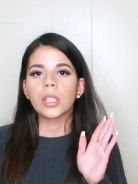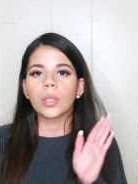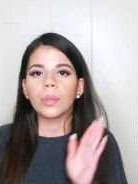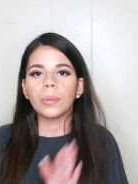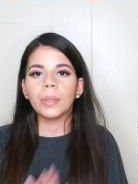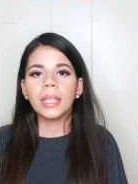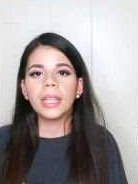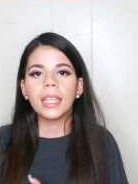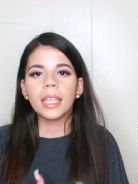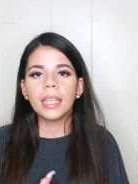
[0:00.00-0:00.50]
So
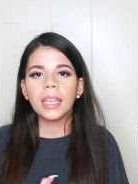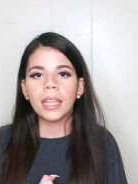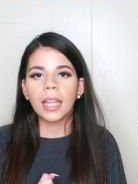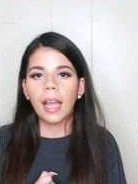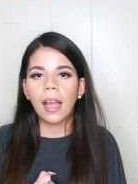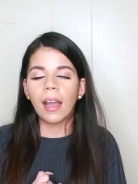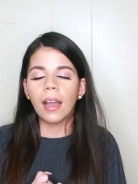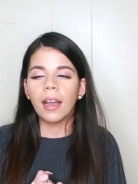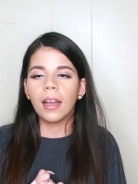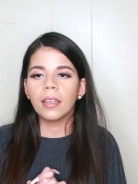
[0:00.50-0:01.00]
we did
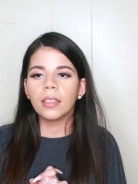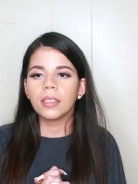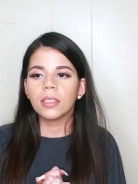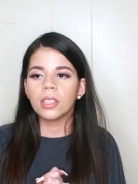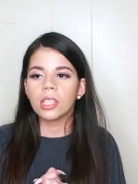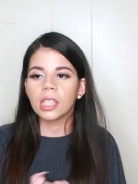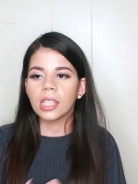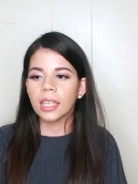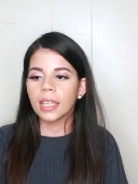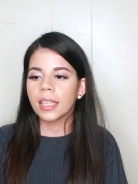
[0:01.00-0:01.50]
that.
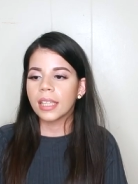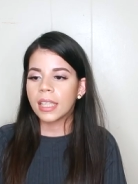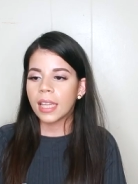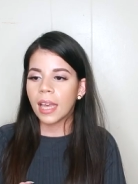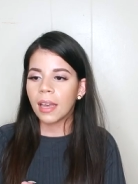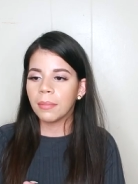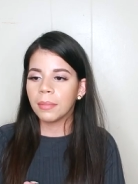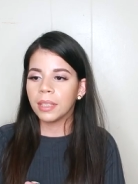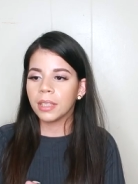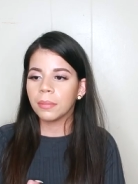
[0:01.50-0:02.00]
She
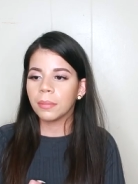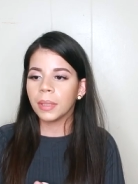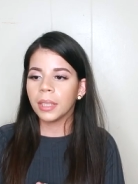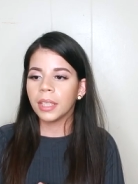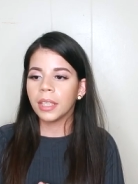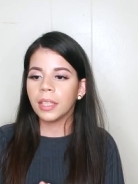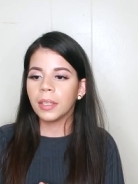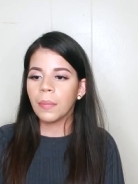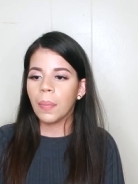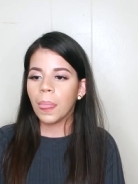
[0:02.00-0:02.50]
examined
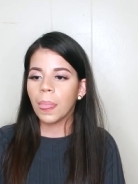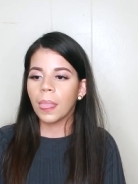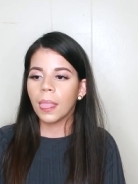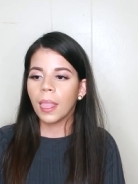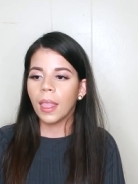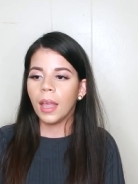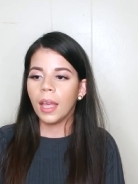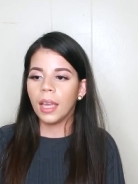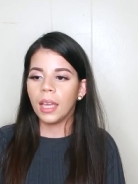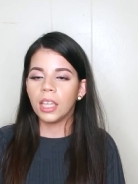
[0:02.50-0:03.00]
me
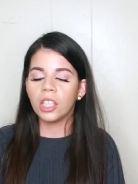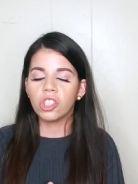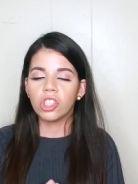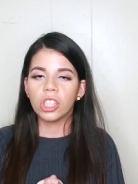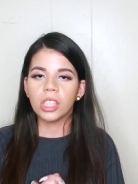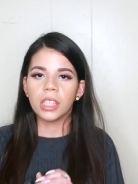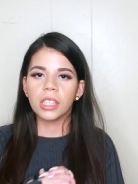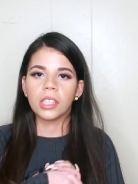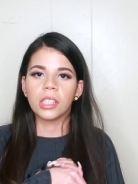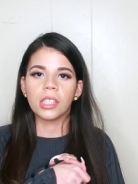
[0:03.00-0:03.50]
and
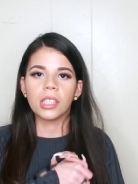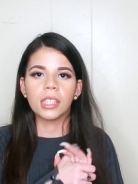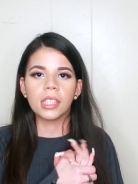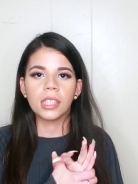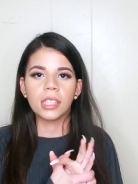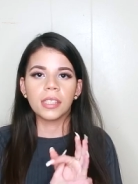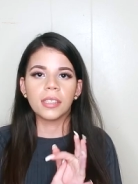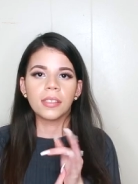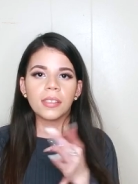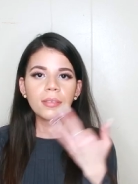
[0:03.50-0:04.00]
she
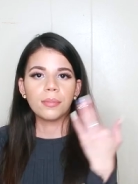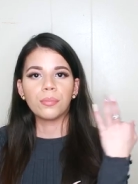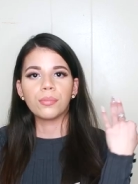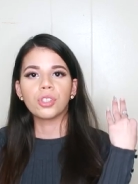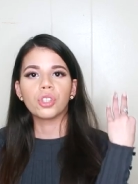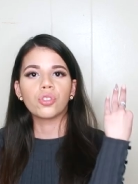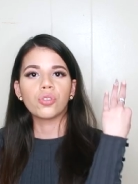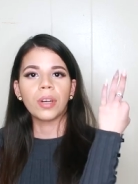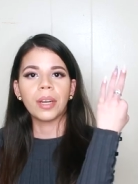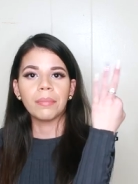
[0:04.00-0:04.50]
just
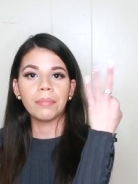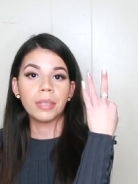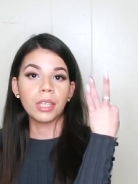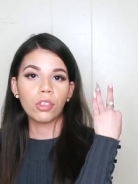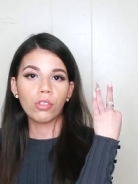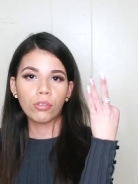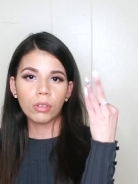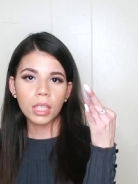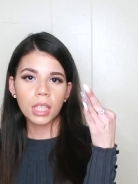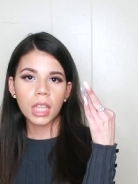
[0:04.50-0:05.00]
prescribed
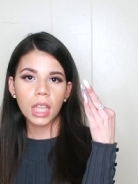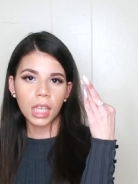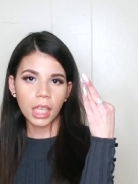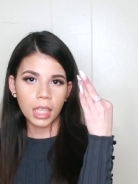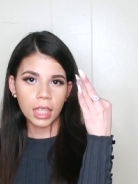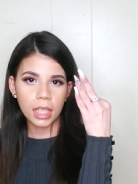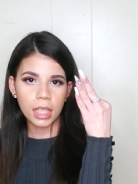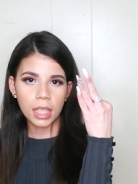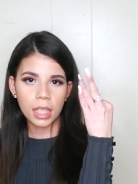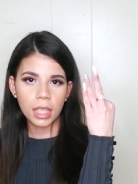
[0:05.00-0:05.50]
me three
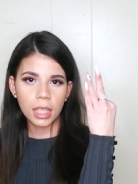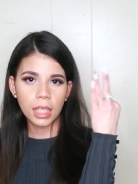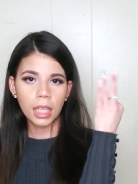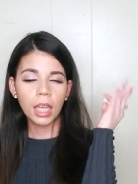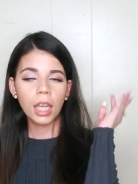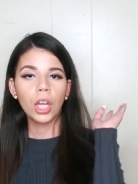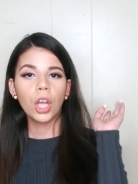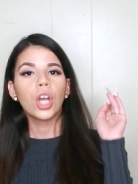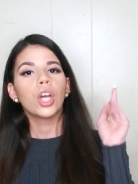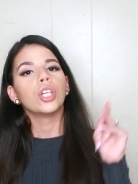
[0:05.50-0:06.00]
things.
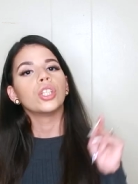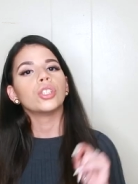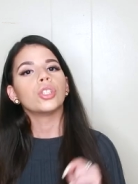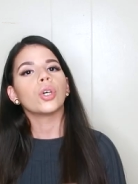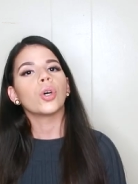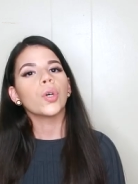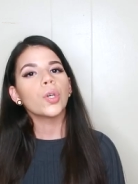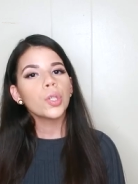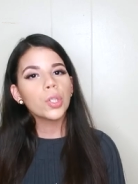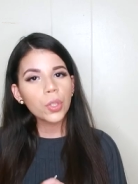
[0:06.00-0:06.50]

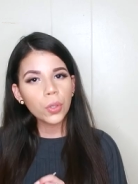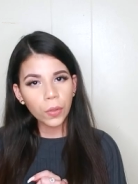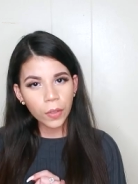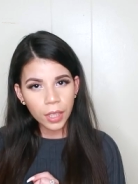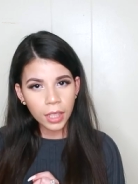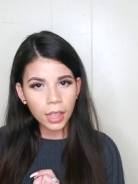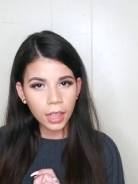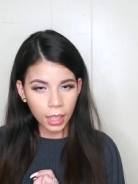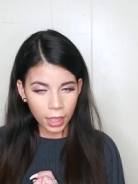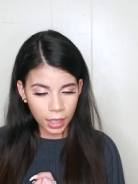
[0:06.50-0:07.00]
Those
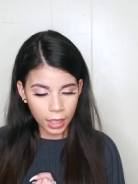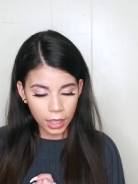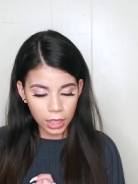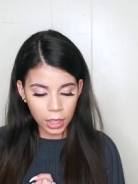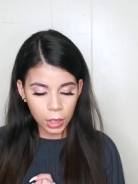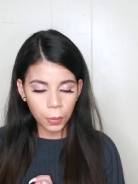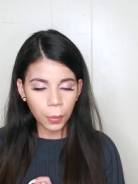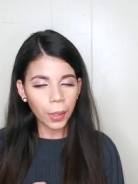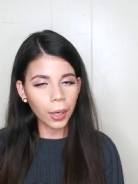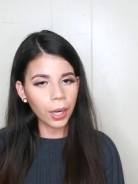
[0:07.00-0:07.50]
three
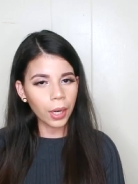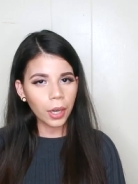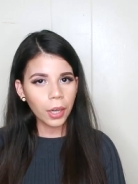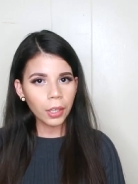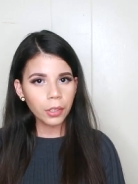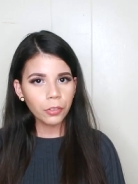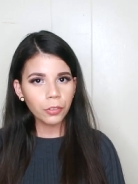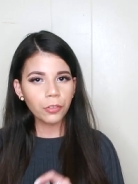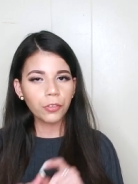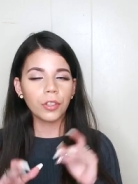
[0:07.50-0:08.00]
things
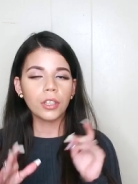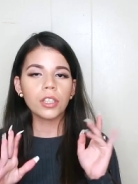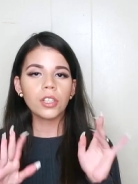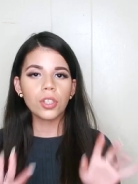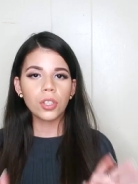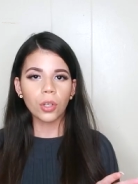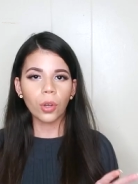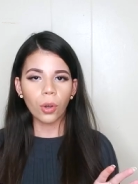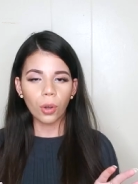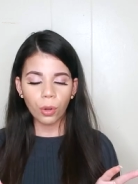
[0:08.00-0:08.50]
were,
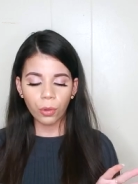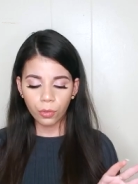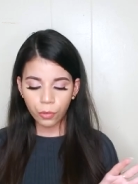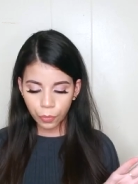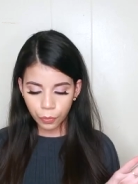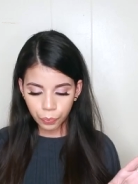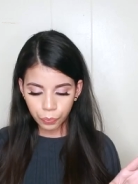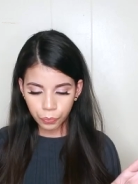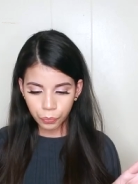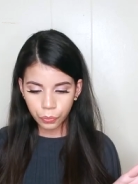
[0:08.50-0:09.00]
first off,
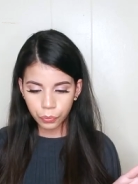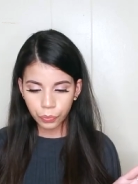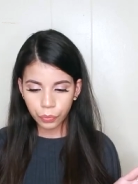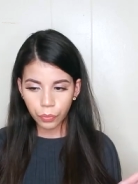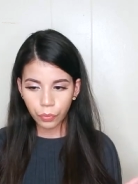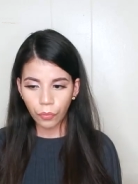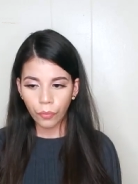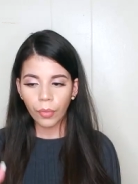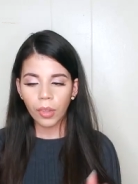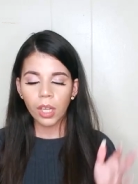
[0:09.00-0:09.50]

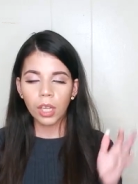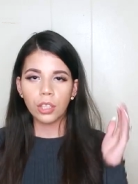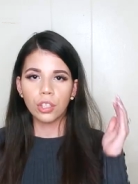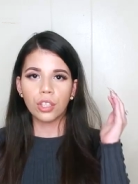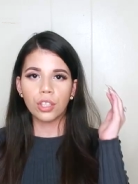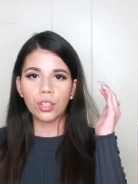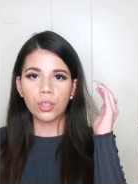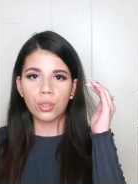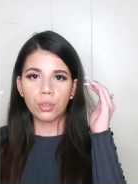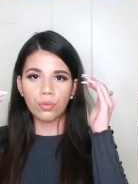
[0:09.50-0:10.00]

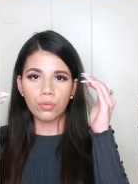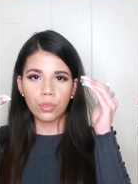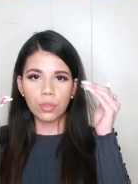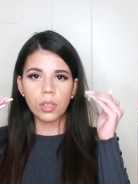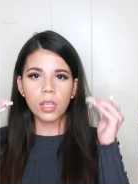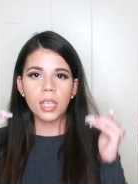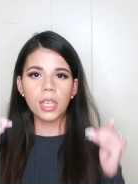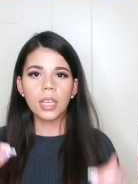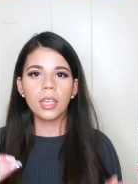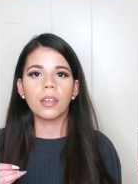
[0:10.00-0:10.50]
there's a
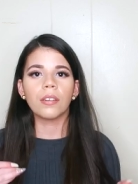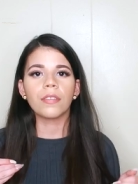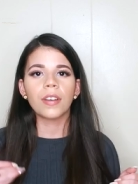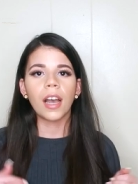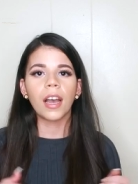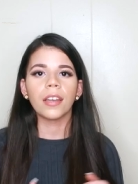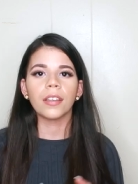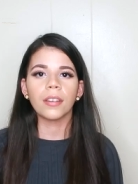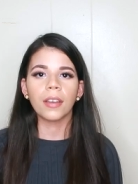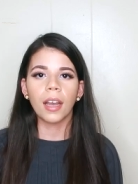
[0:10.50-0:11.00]
routine of
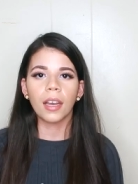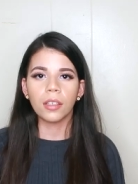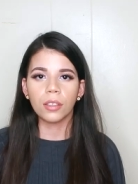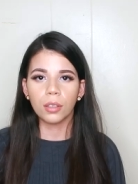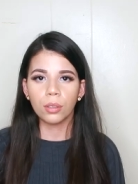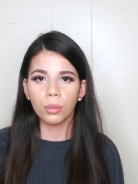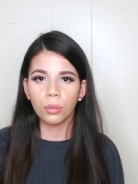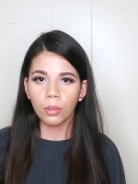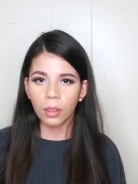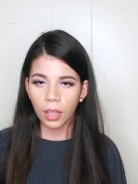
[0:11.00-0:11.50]
how you gotta
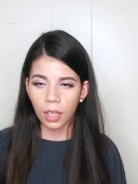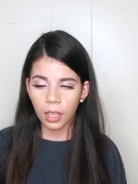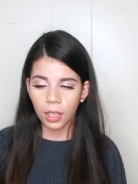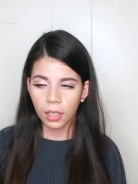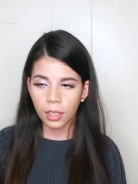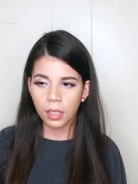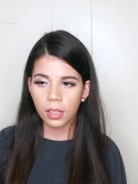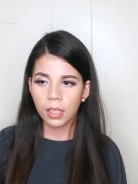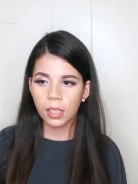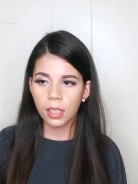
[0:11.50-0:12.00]
do
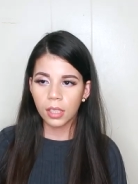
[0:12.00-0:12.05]
things.